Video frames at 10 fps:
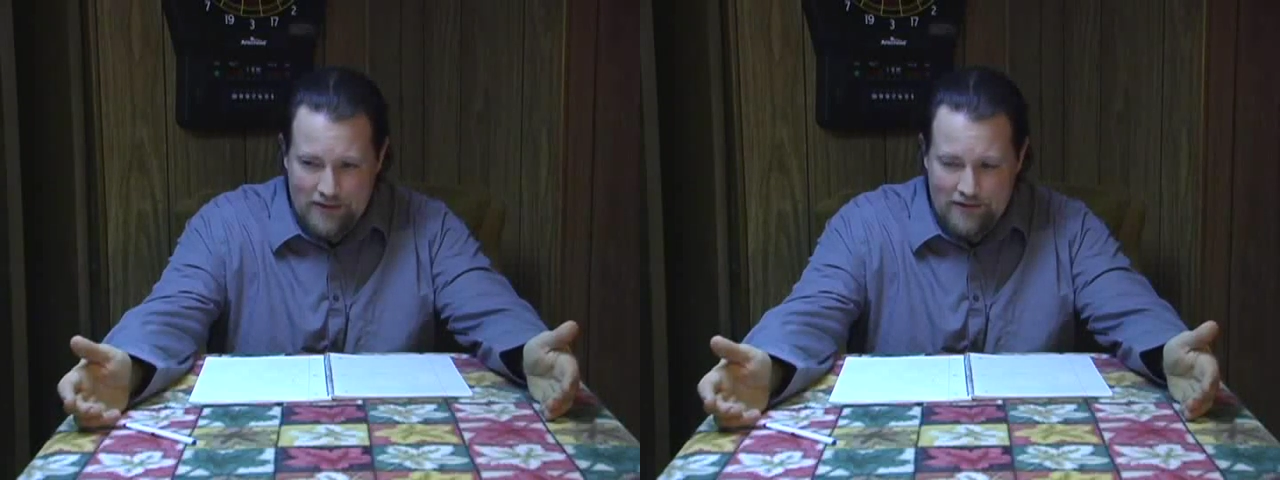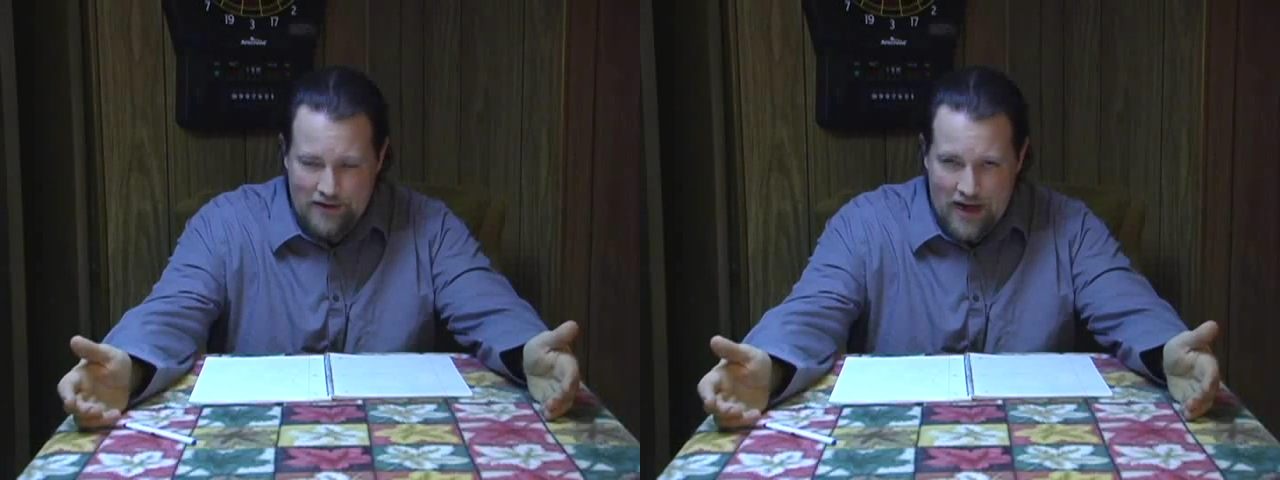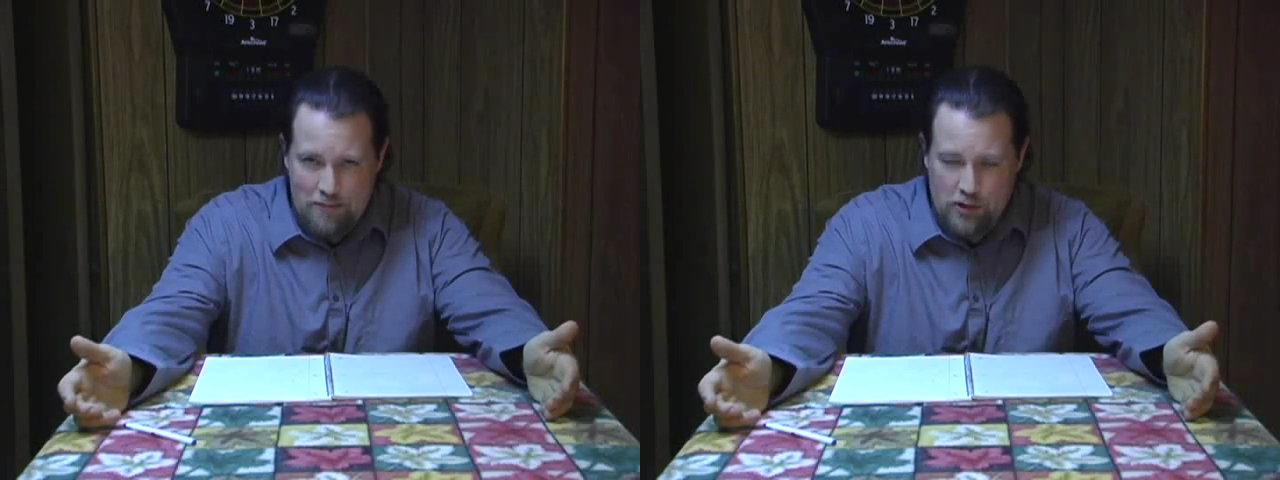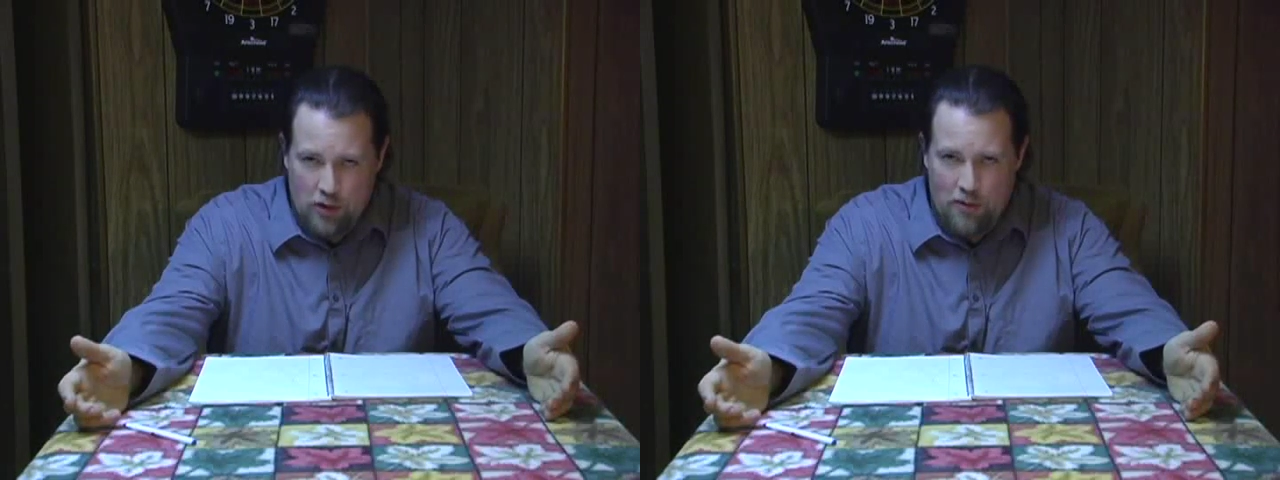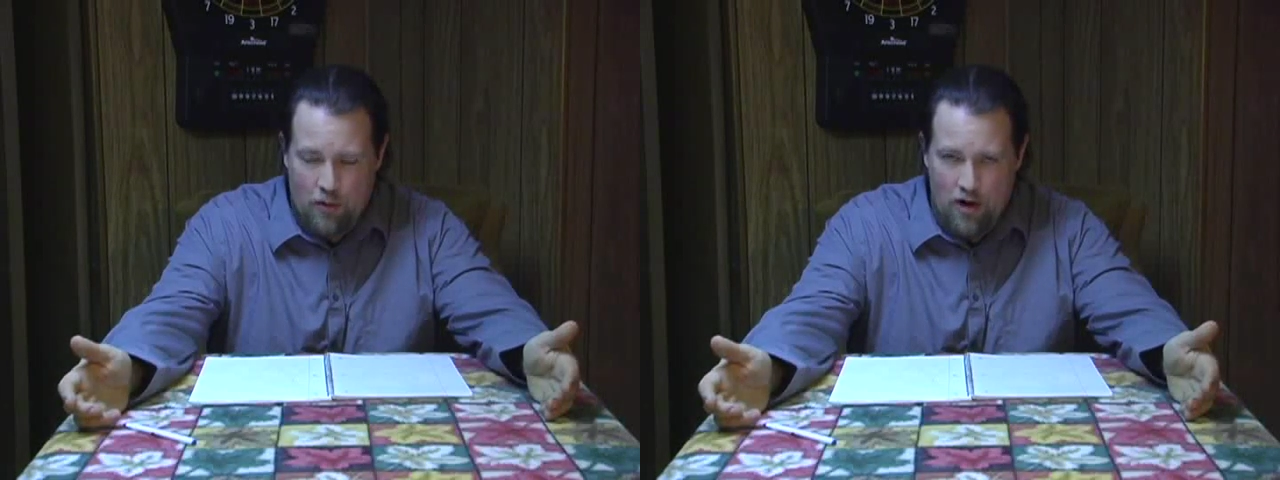stop
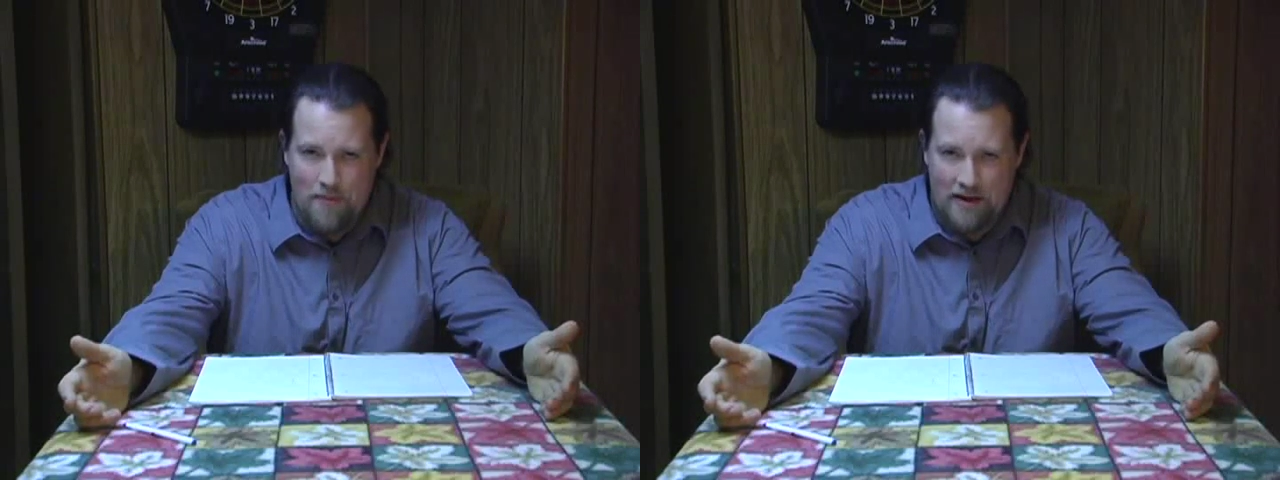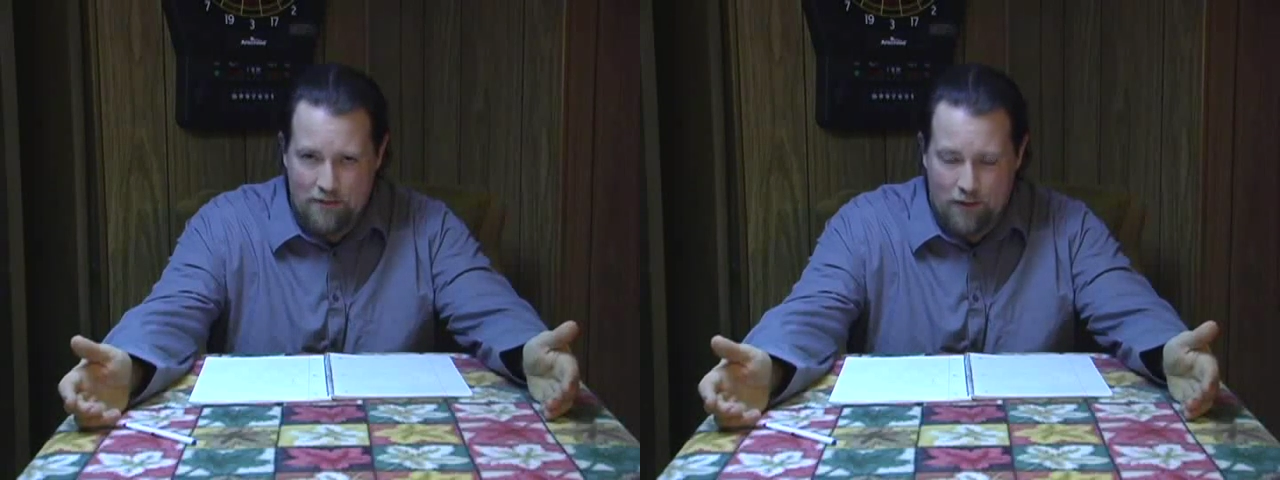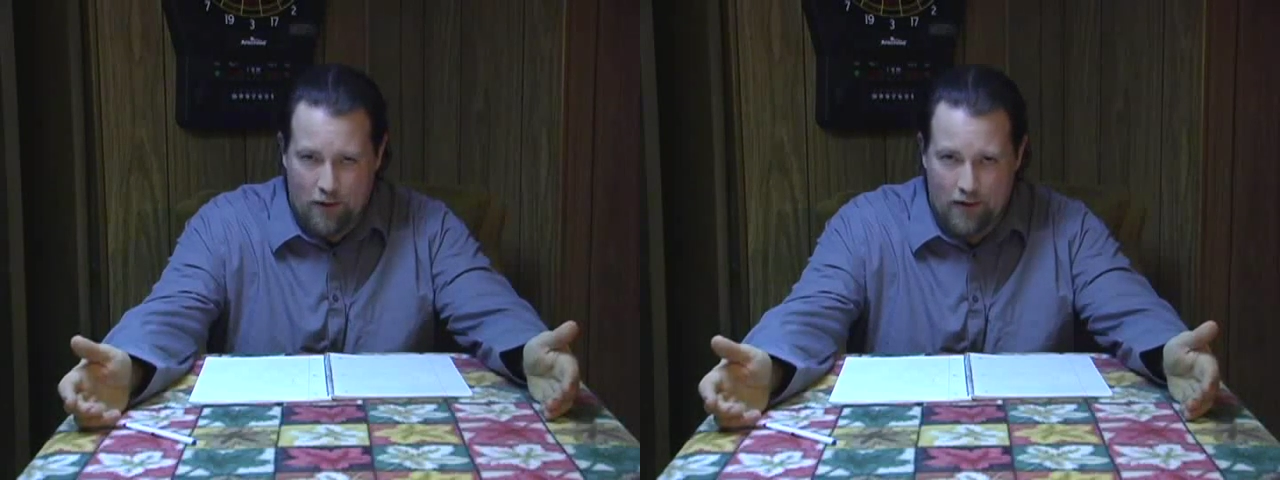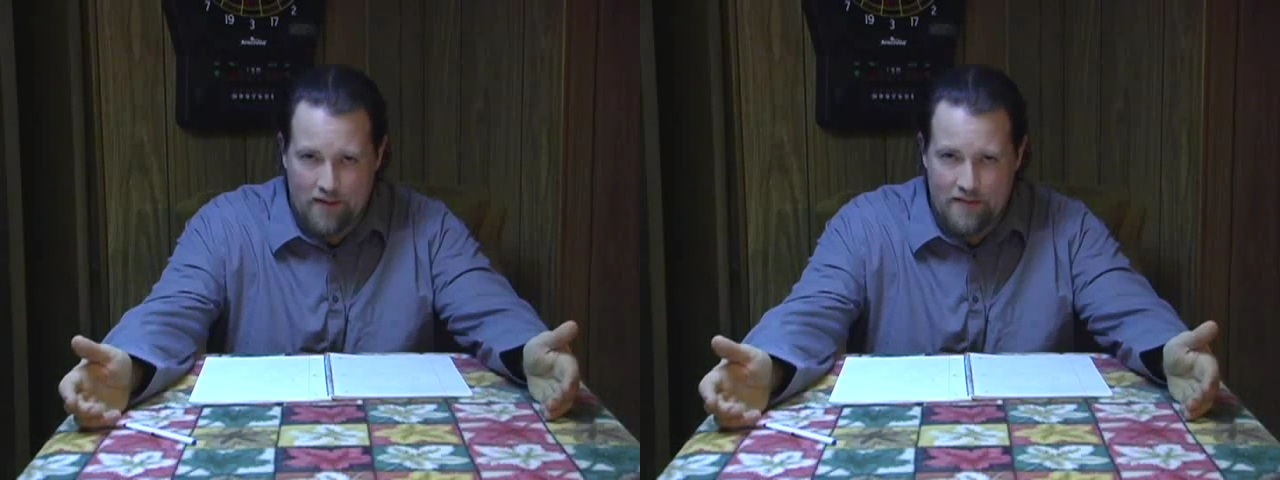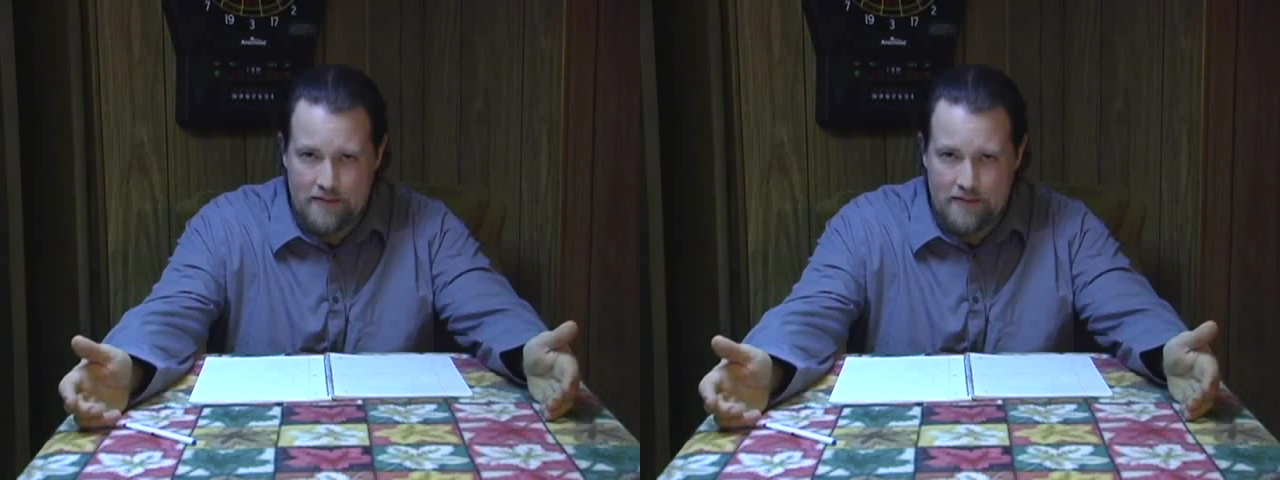global warming for?